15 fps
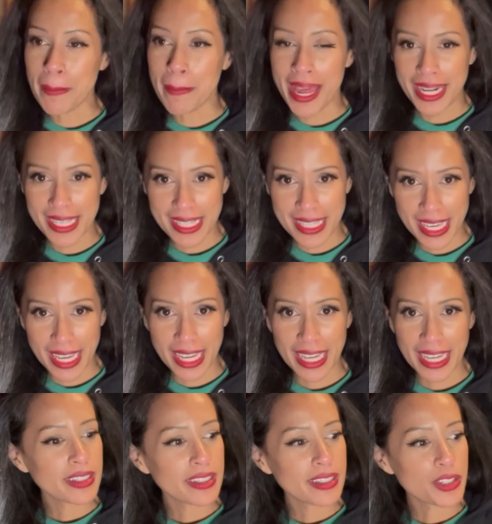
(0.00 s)

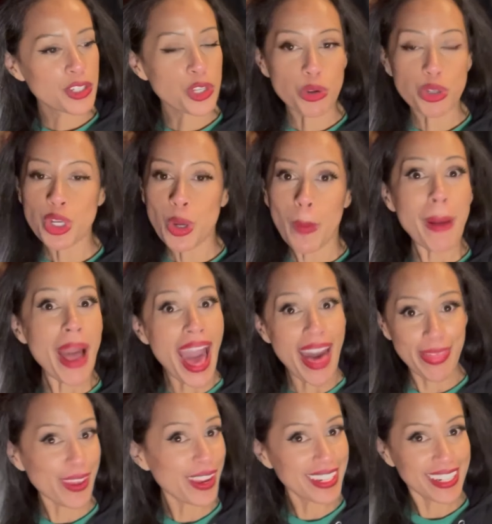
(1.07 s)
menacing
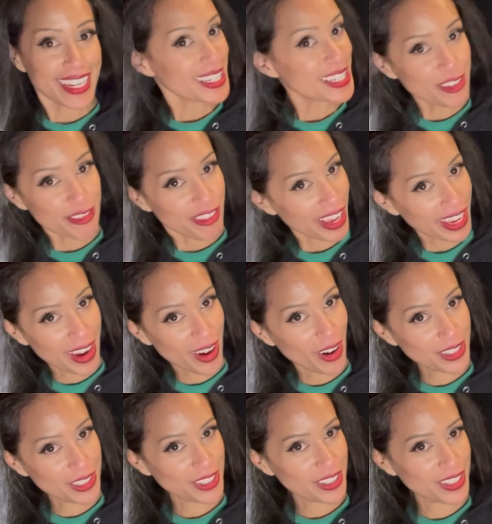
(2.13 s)
sociopathicness of that
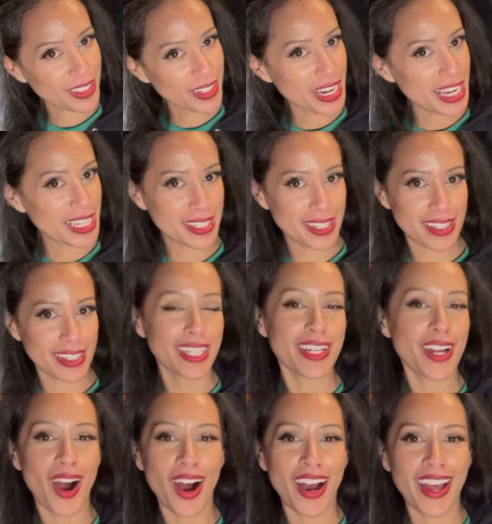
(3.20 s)
character
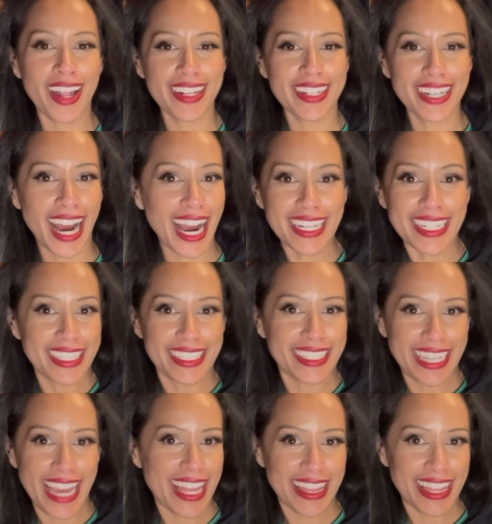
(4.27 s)
I didn't
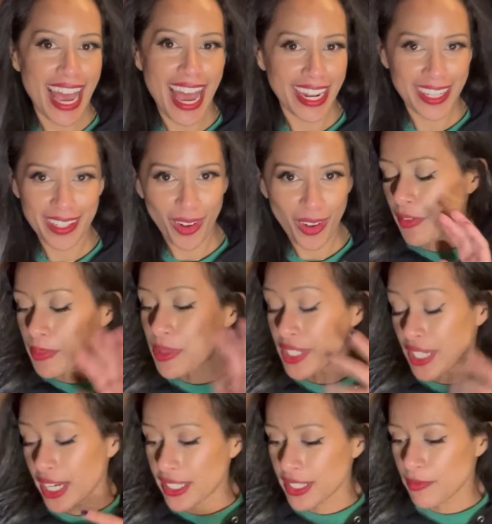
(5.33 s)
get that at all from
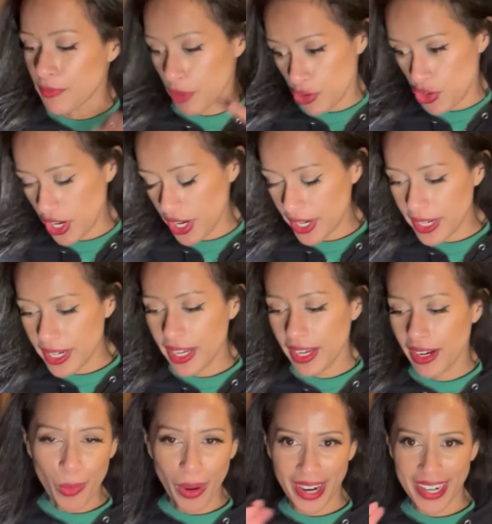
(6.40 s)
Sting's version.
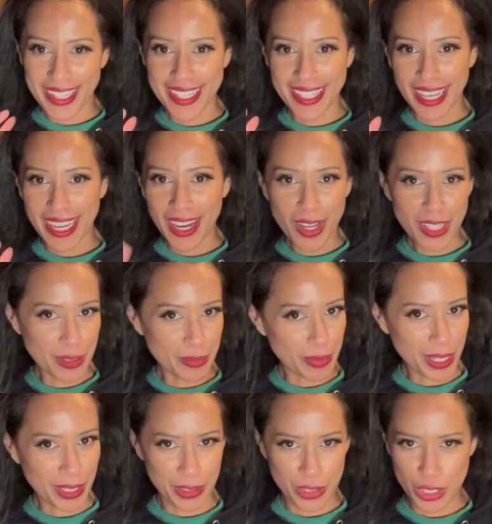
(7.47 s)
Whereas like Austin
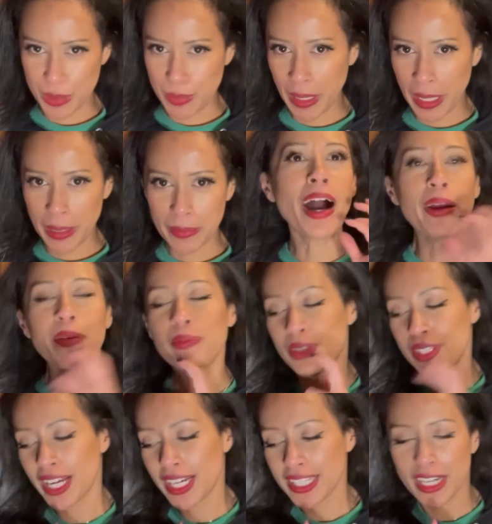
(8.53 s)
Butler, I
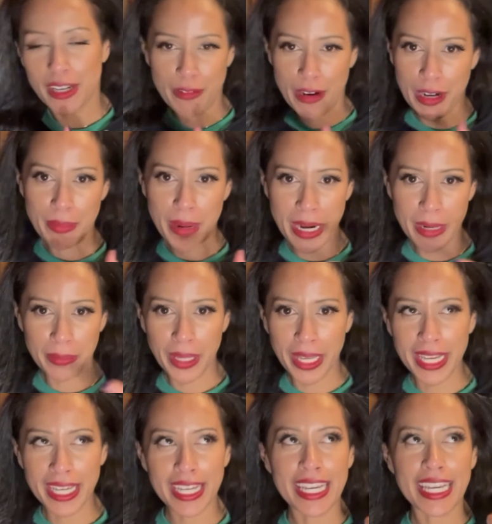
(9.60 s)
was texting a friend of mine, I'm
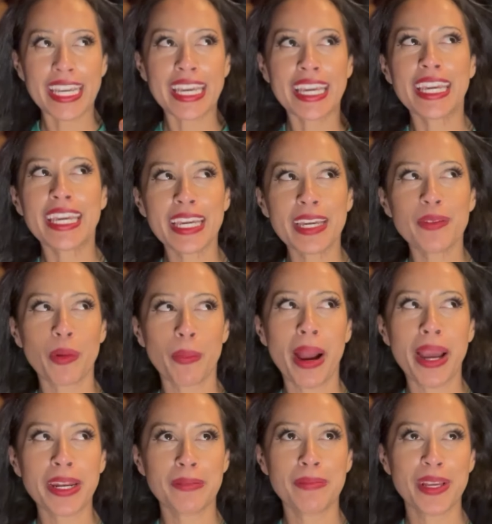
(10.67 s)
like, he
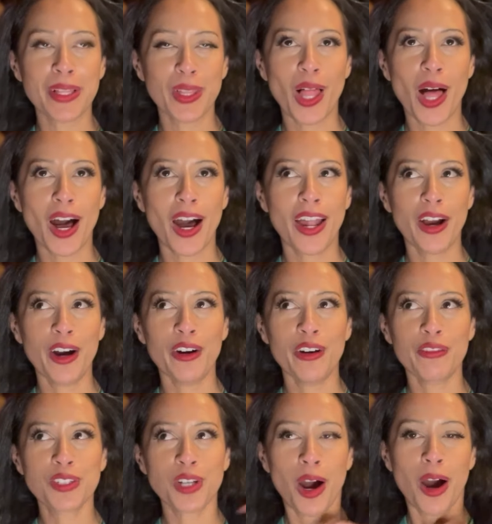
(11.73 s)
reminded me a lot
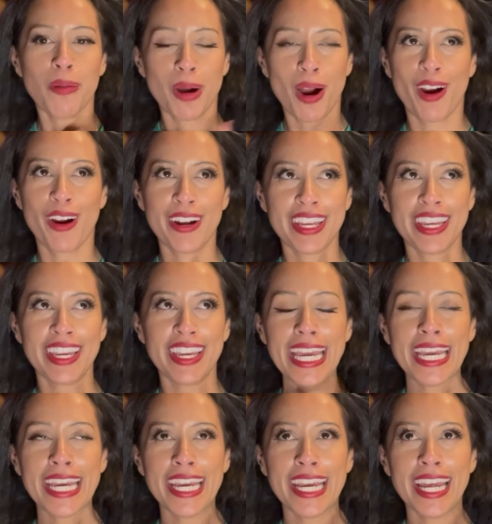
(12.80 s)
of Tom Hardy
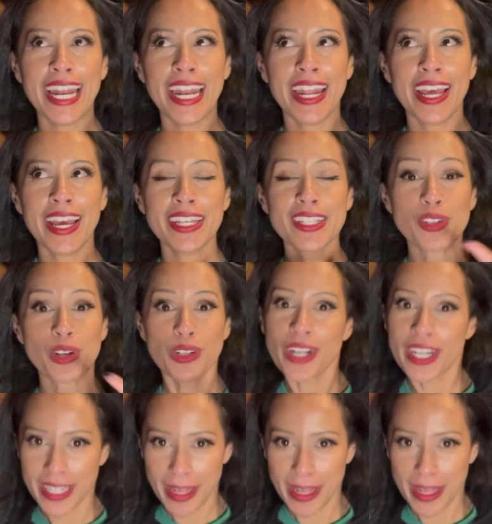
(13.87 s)
in Star Trek